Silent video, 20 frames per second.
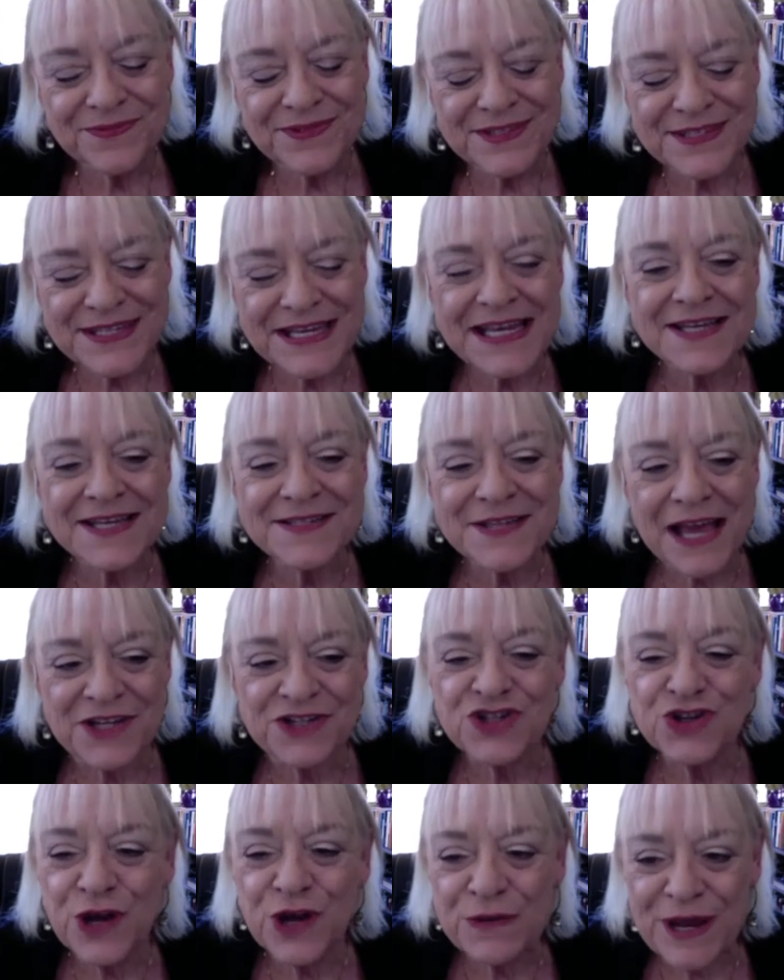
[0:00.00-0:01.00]
See us at
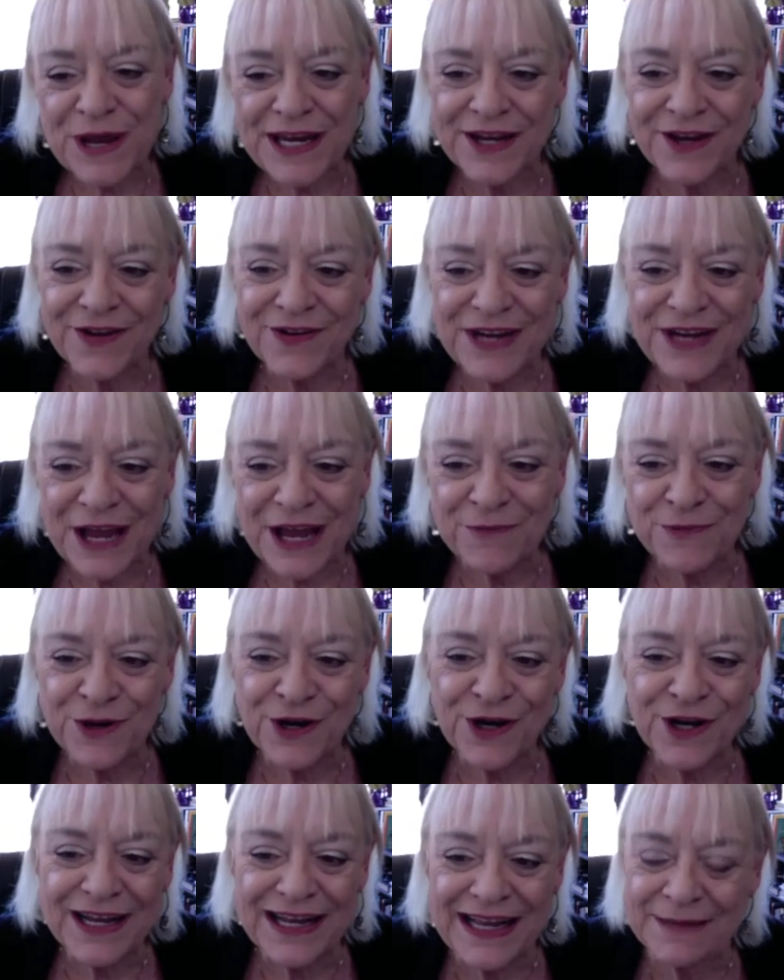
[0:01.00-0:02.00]
Joy Radio
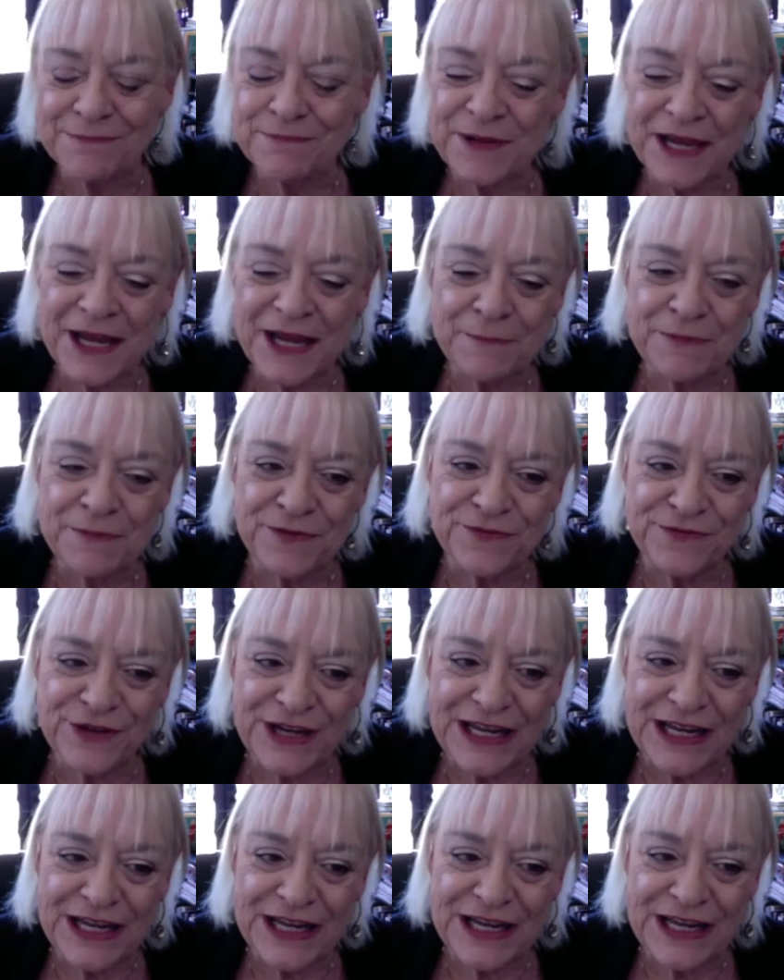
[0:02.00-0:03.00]
Network and pick up your
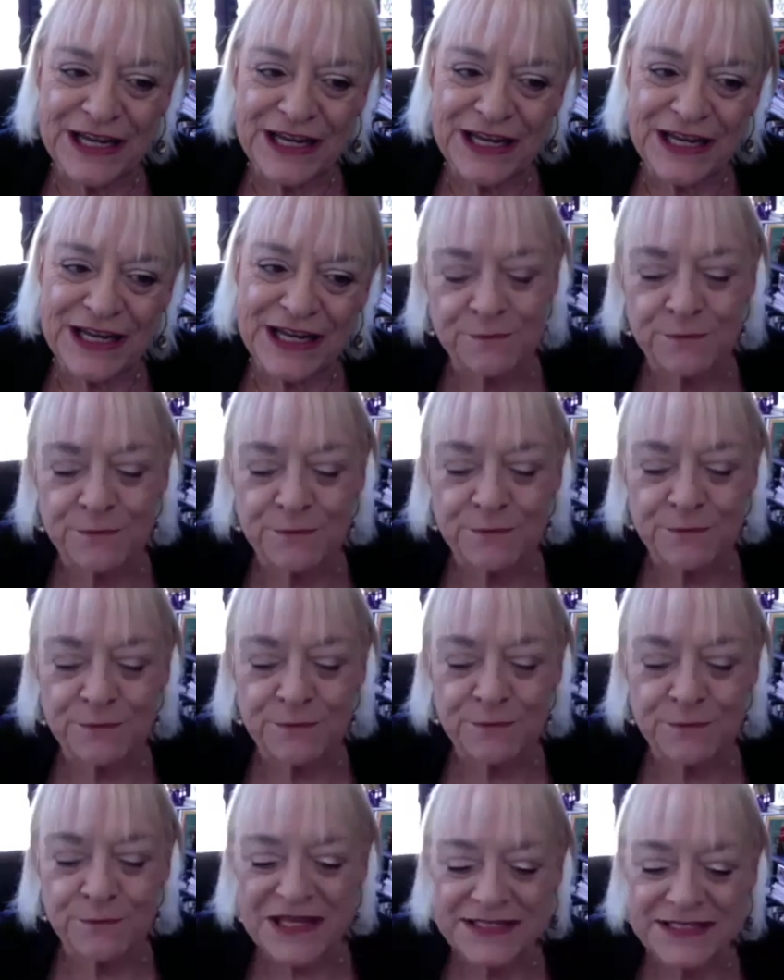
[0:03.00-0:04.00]
free gifts from Barbara,
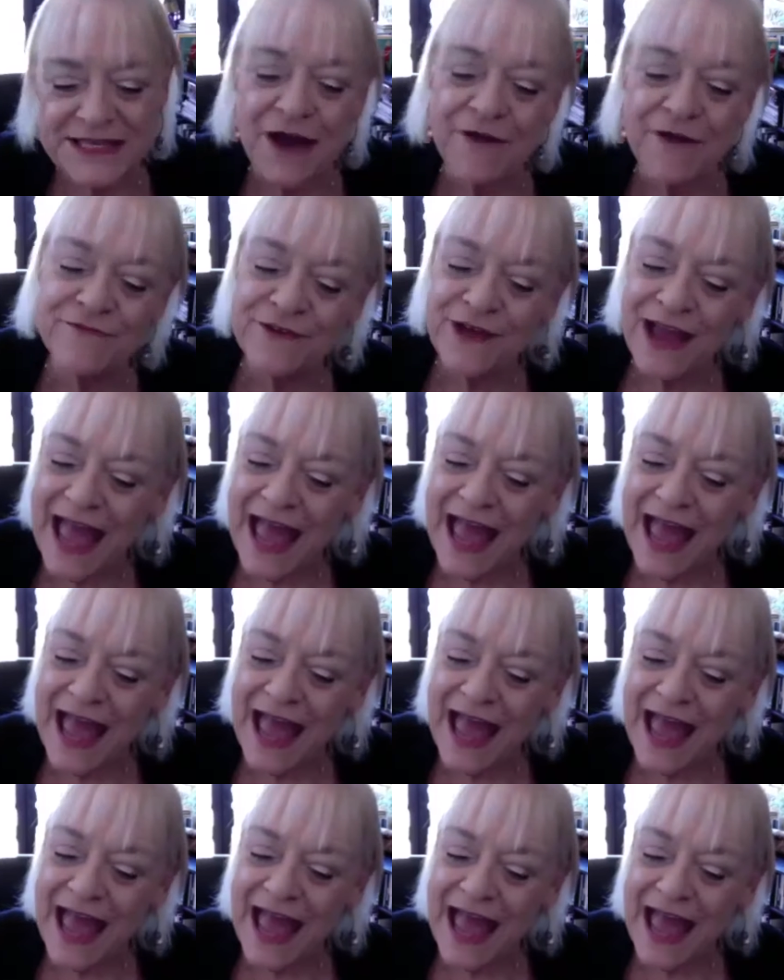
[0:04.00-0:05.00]
myself,
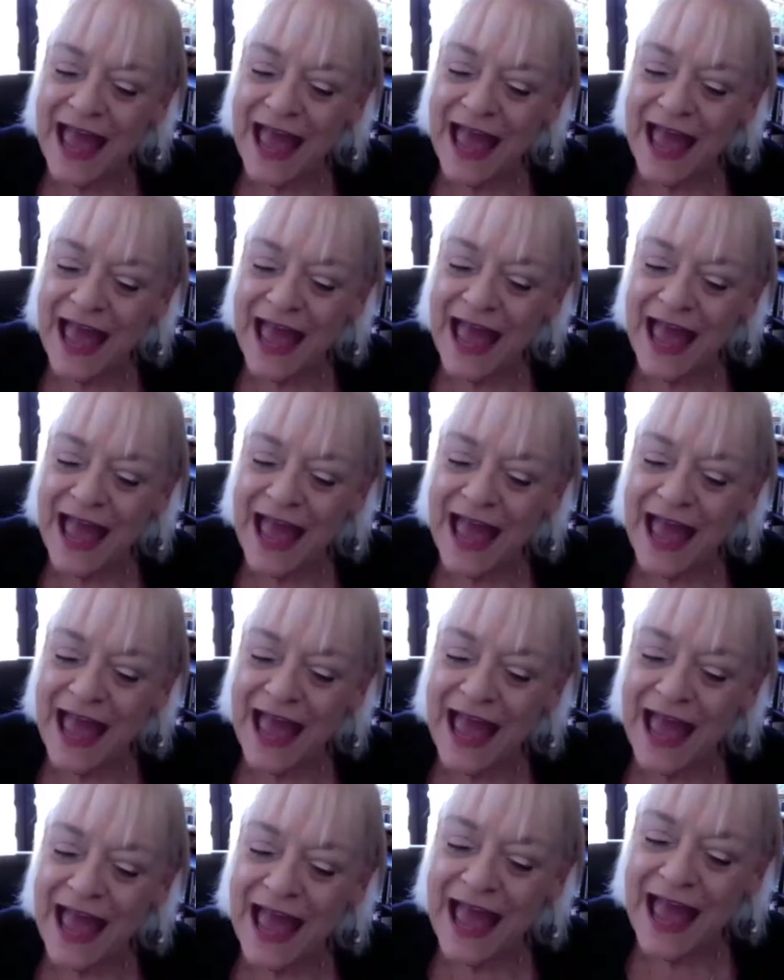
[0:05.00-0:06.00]
and Meribeth.
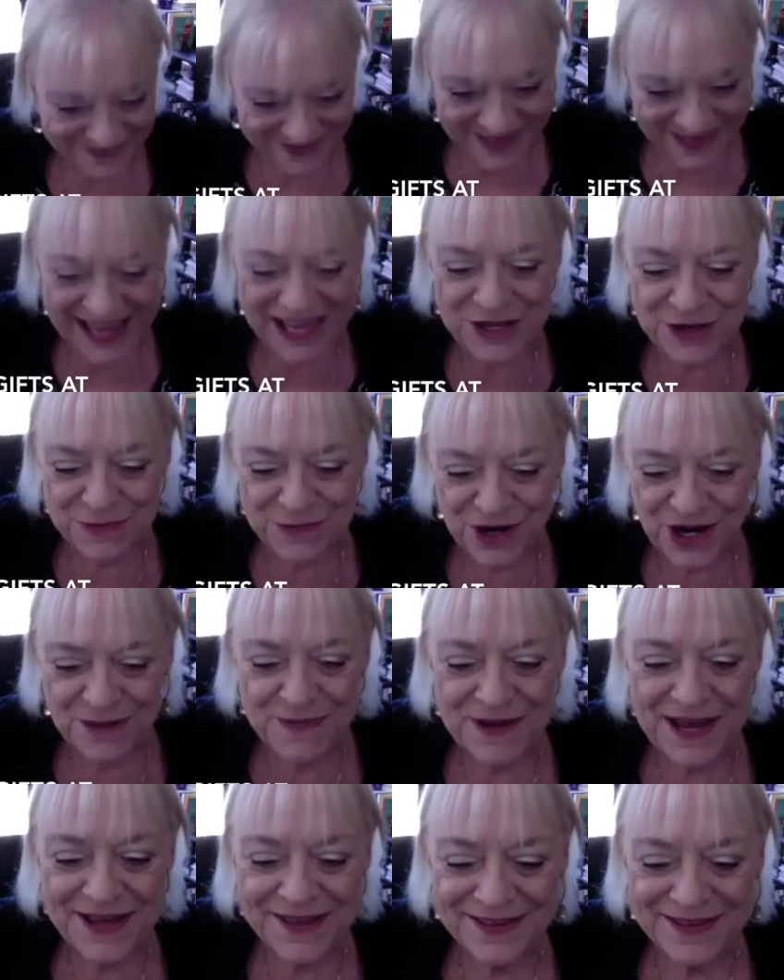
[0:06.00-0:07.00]
Thank you,
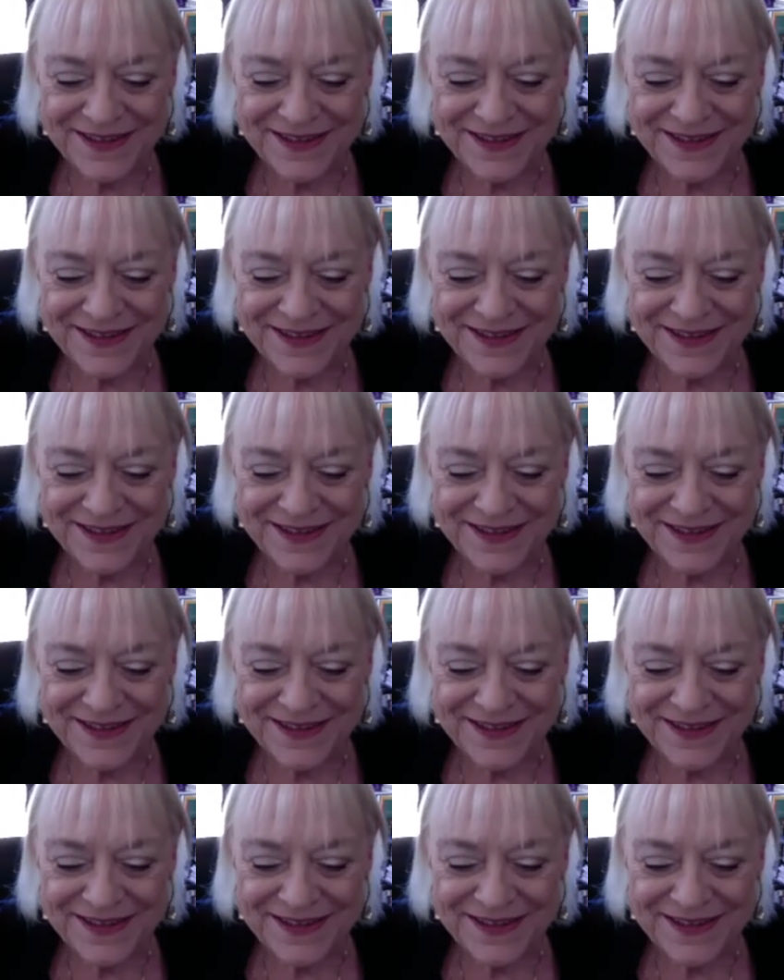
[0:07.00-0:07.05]
Meribeth.